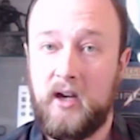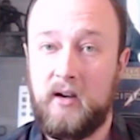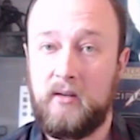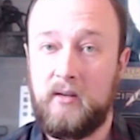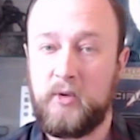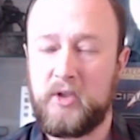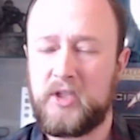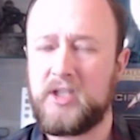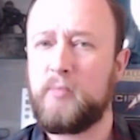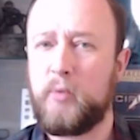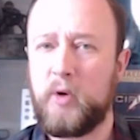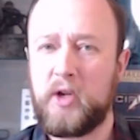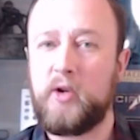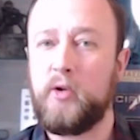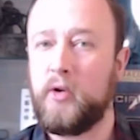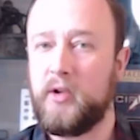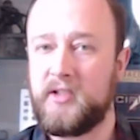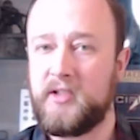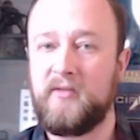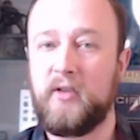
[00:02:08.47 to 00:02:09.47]
Which is pretty
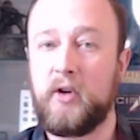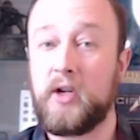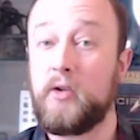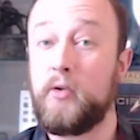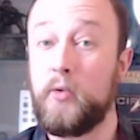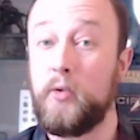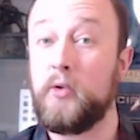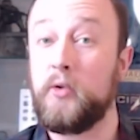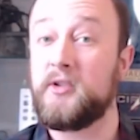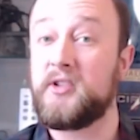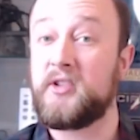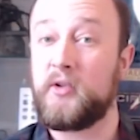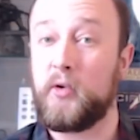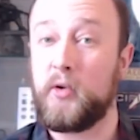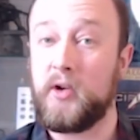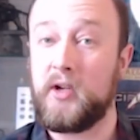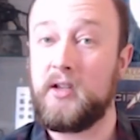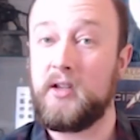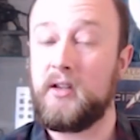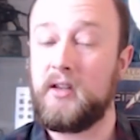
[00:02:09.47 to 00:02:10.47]
cool. It's a very cool
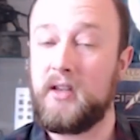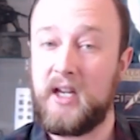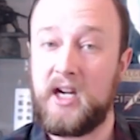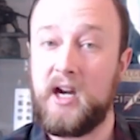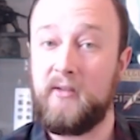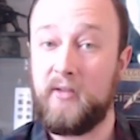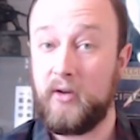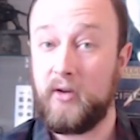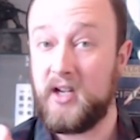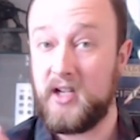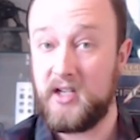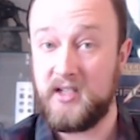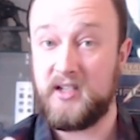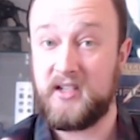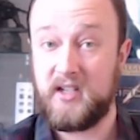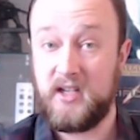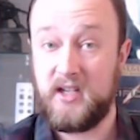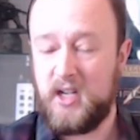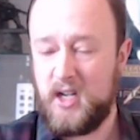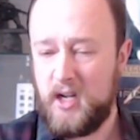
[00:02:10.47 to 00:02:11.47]
story. Then they cover his
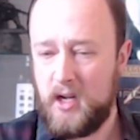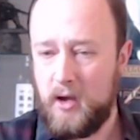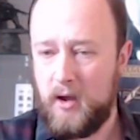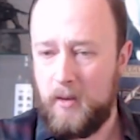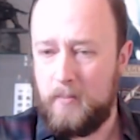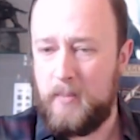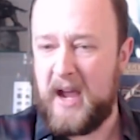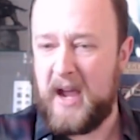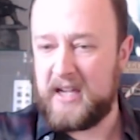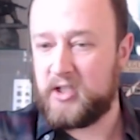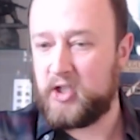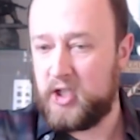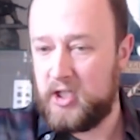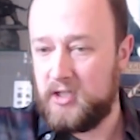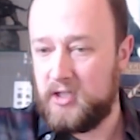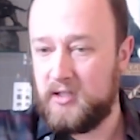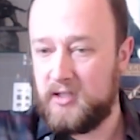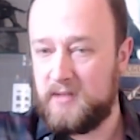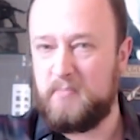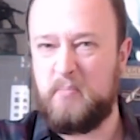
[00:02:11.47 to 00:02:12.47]

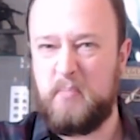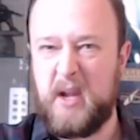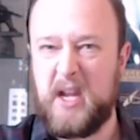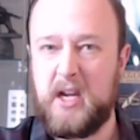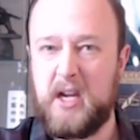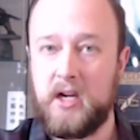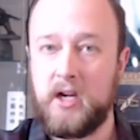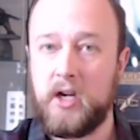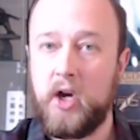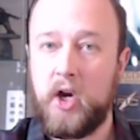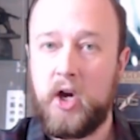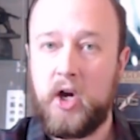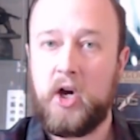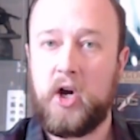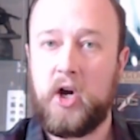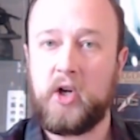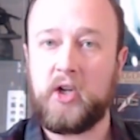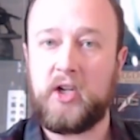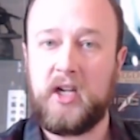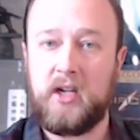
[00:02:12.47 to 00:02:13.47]
Bastion's big
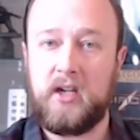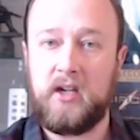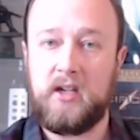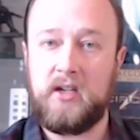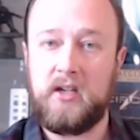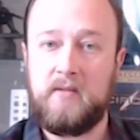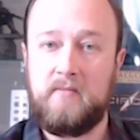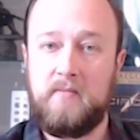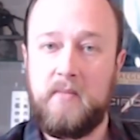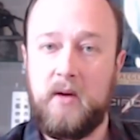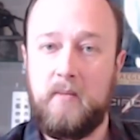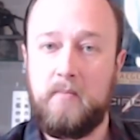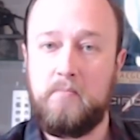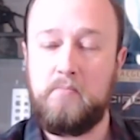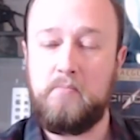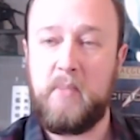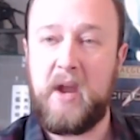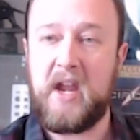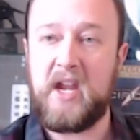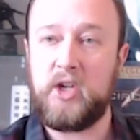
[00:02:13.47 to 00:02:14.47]
honkin'
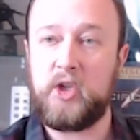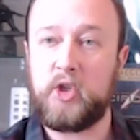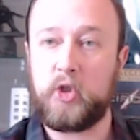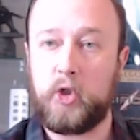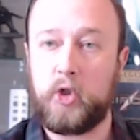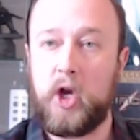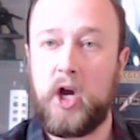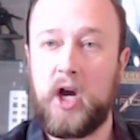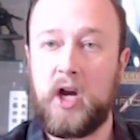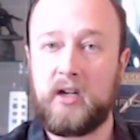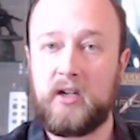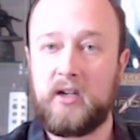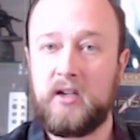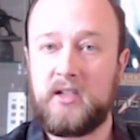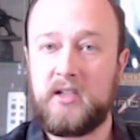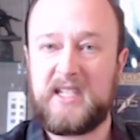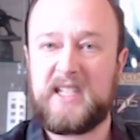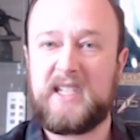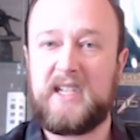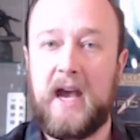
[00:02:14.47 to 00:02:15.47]
mage lock
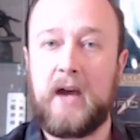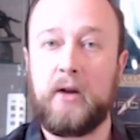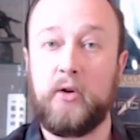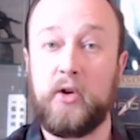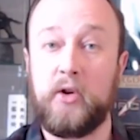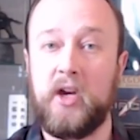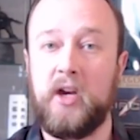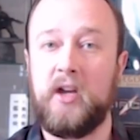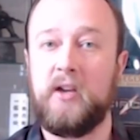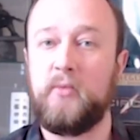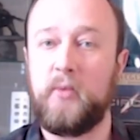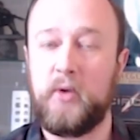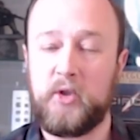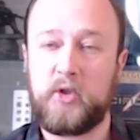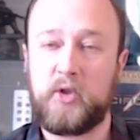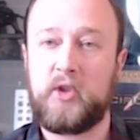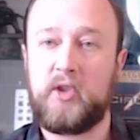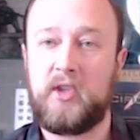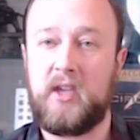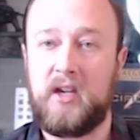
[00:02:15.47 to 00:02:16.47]
scatter gun,
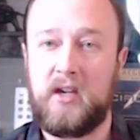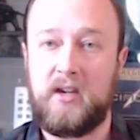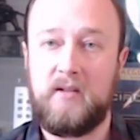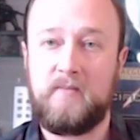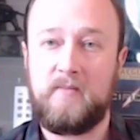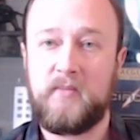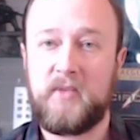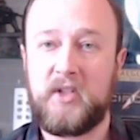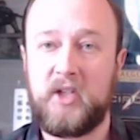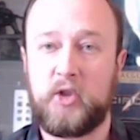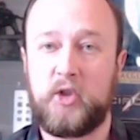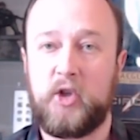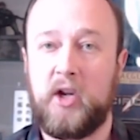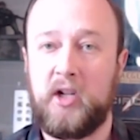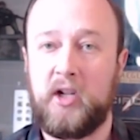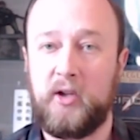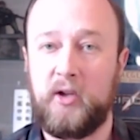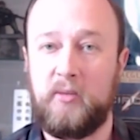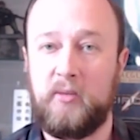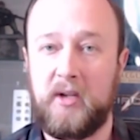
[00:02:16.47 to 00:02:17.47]
which they touch on a
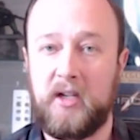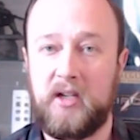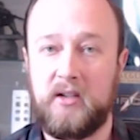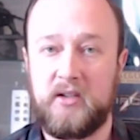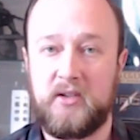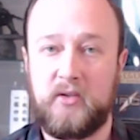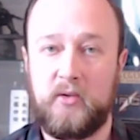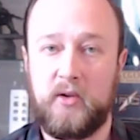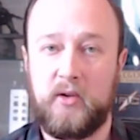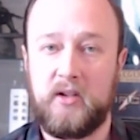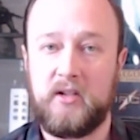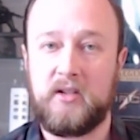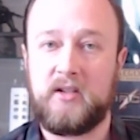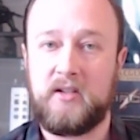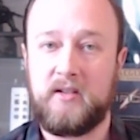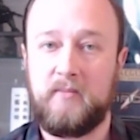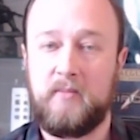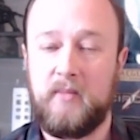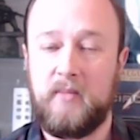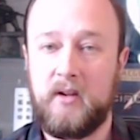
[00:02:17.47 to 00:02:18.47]
little bit in the story. It's
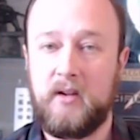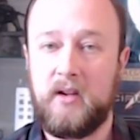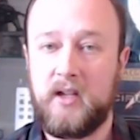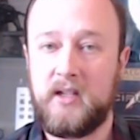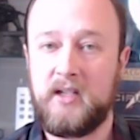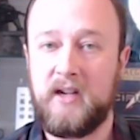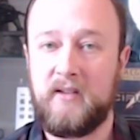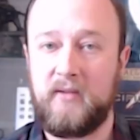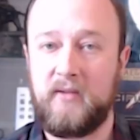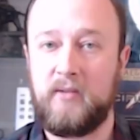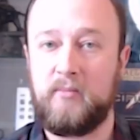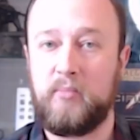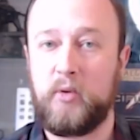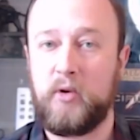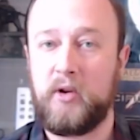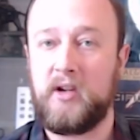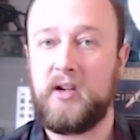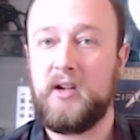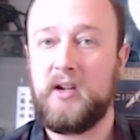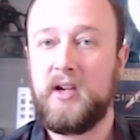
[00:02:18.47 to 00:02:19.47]
definitely
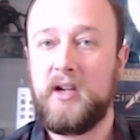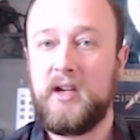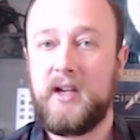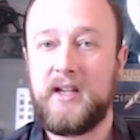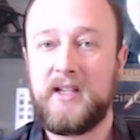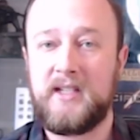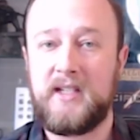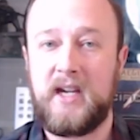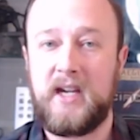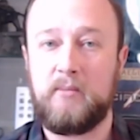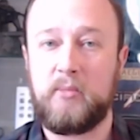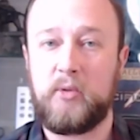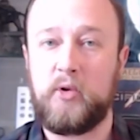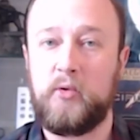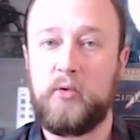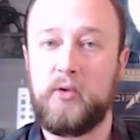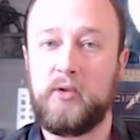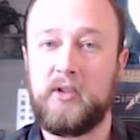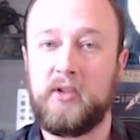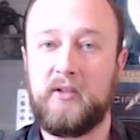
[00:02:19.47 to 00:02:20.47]
pretty damn
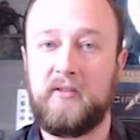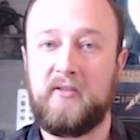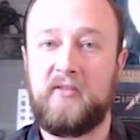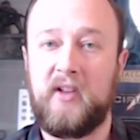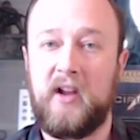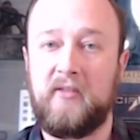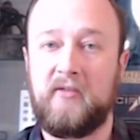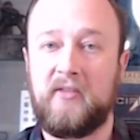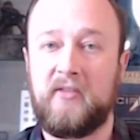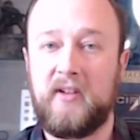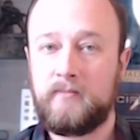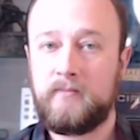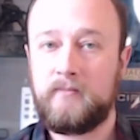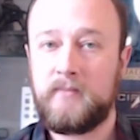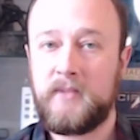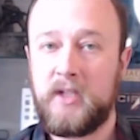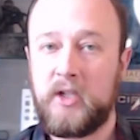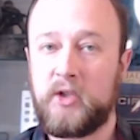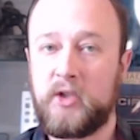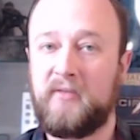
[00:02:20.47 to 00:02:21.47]
cool little fluff.
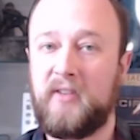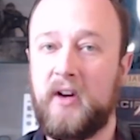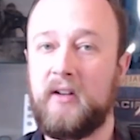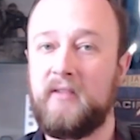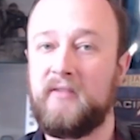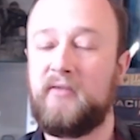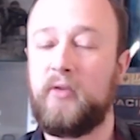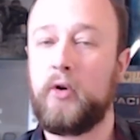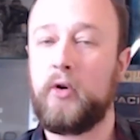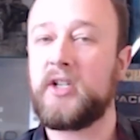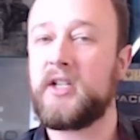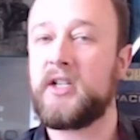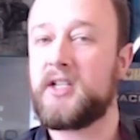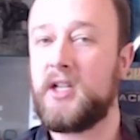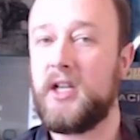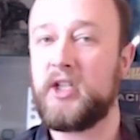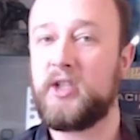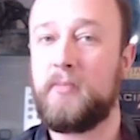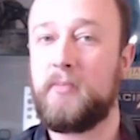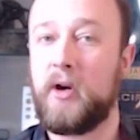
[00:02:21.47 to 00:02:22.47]
So Fire and Forge
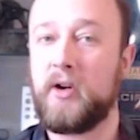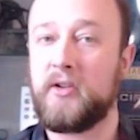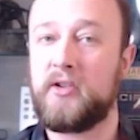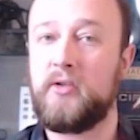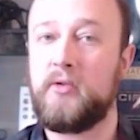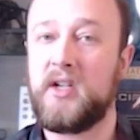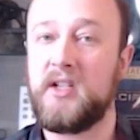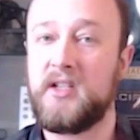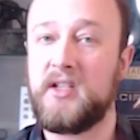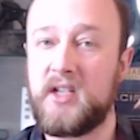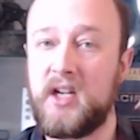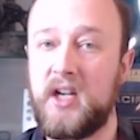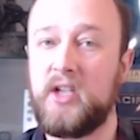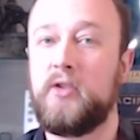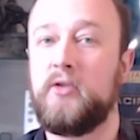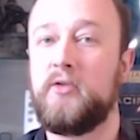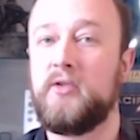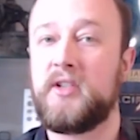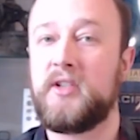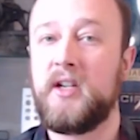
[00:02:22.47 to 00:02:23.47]
Escalation Part 2
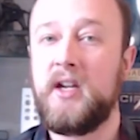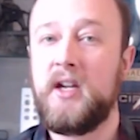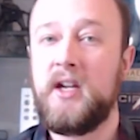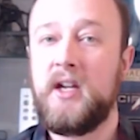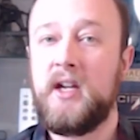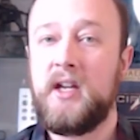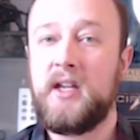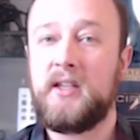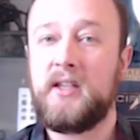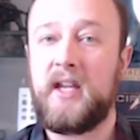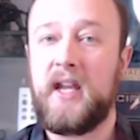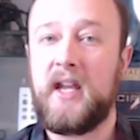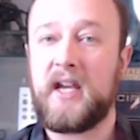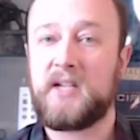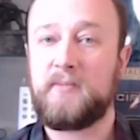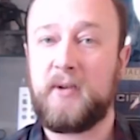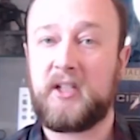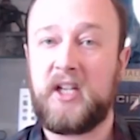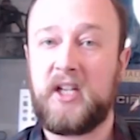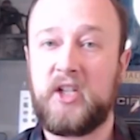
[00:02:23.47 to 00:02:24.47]
continues the
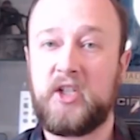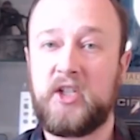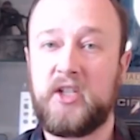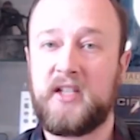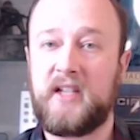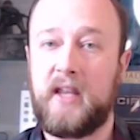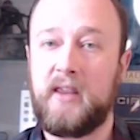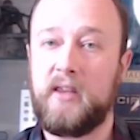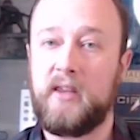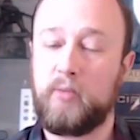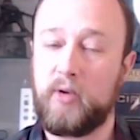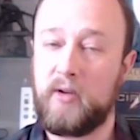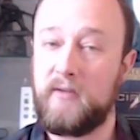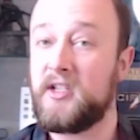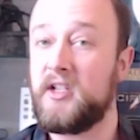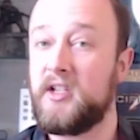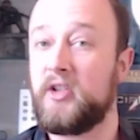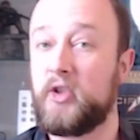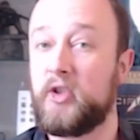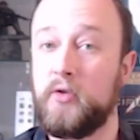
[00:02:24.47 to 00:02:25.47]
expectations set in the previous
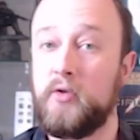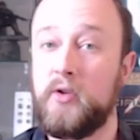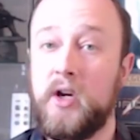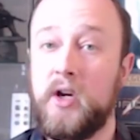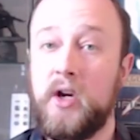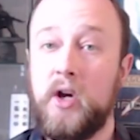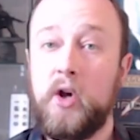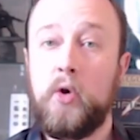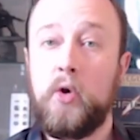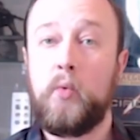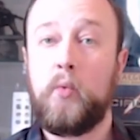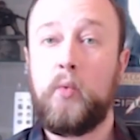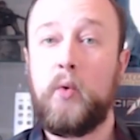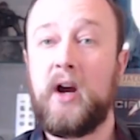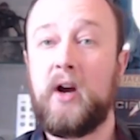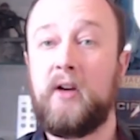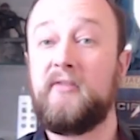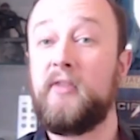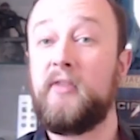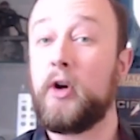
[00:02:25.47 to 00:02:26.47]
issue. While
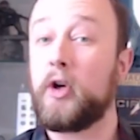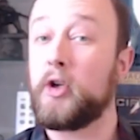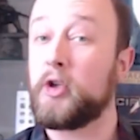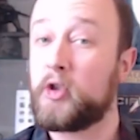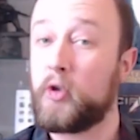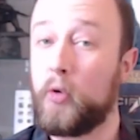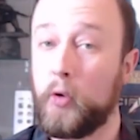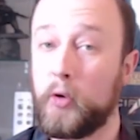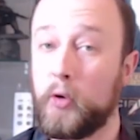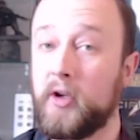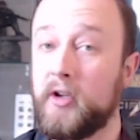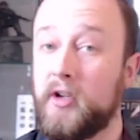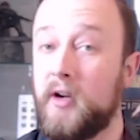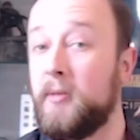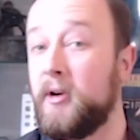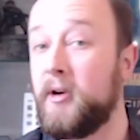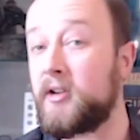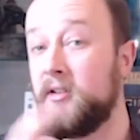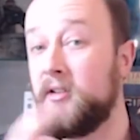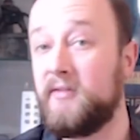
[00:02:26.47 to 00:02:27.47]
far shorter
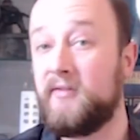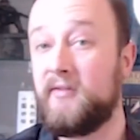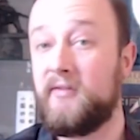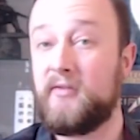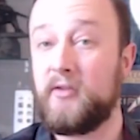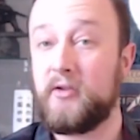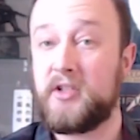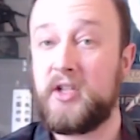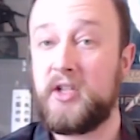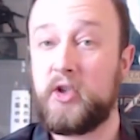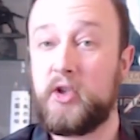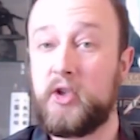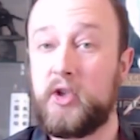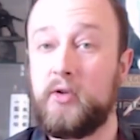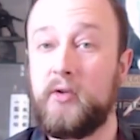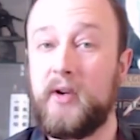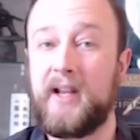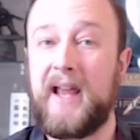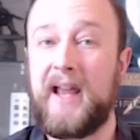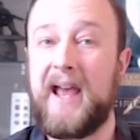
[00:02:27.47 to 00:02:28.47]
compared to the first issue,
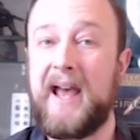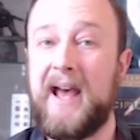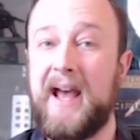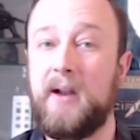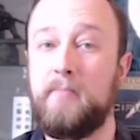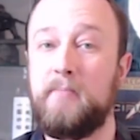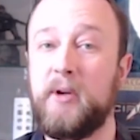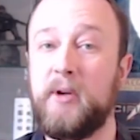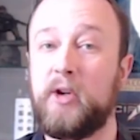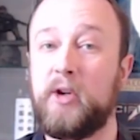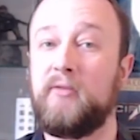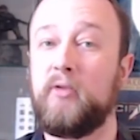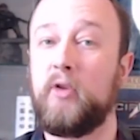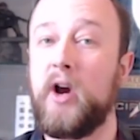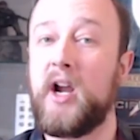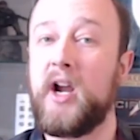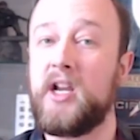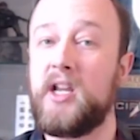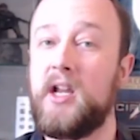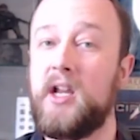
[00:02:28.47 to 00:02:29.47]
it had a bigger
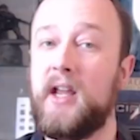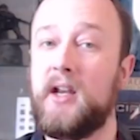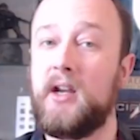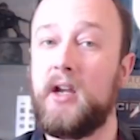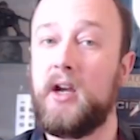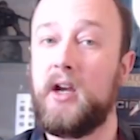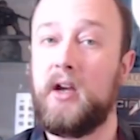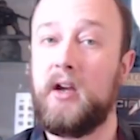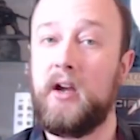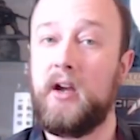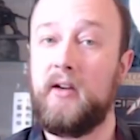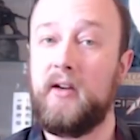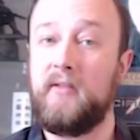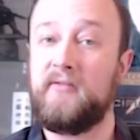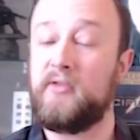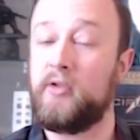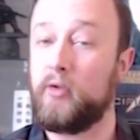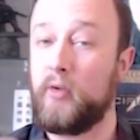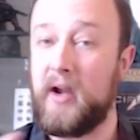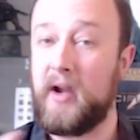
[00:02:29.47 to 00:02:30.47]
variety and of
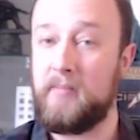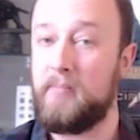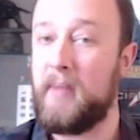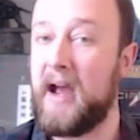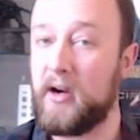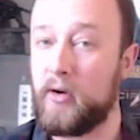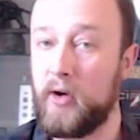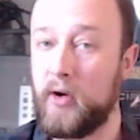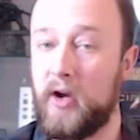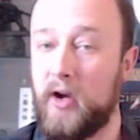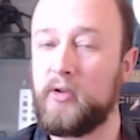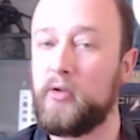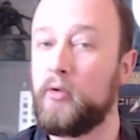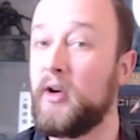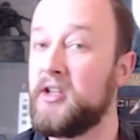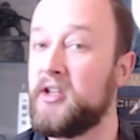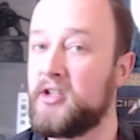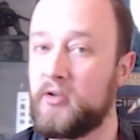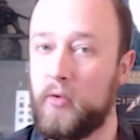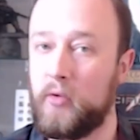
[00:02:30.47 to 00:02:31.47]
great background,
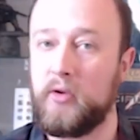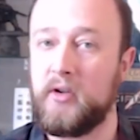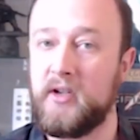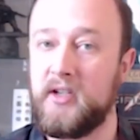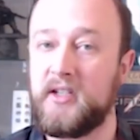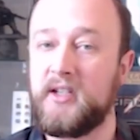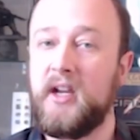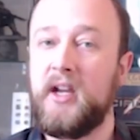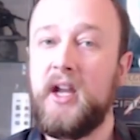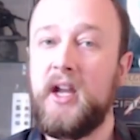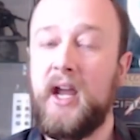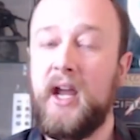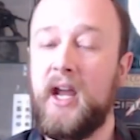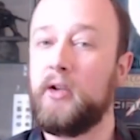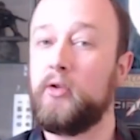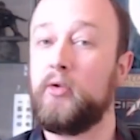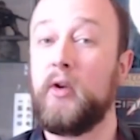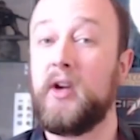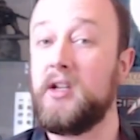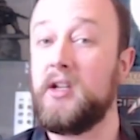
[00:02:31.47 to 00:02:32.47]
great stories, and
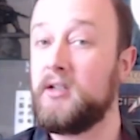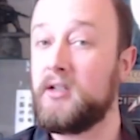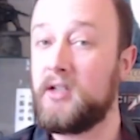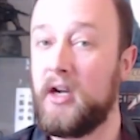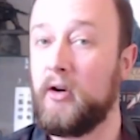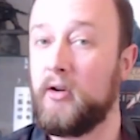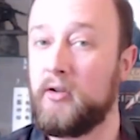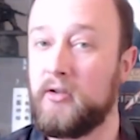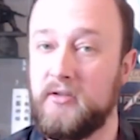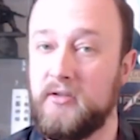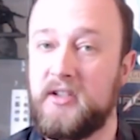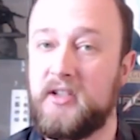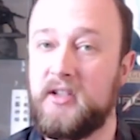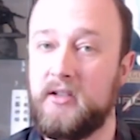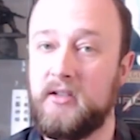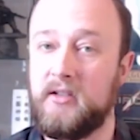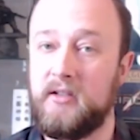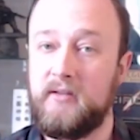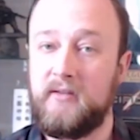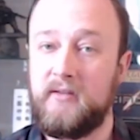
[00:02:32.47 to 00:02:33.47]
great characters
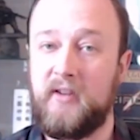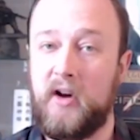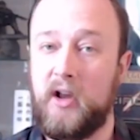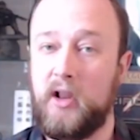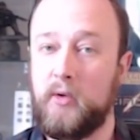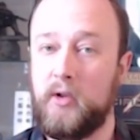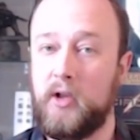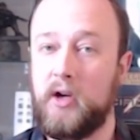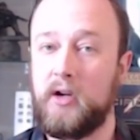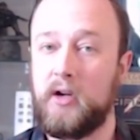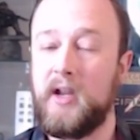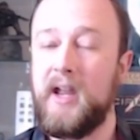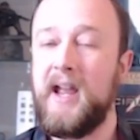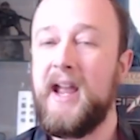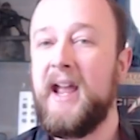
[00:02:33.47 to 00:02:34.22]
to follow along.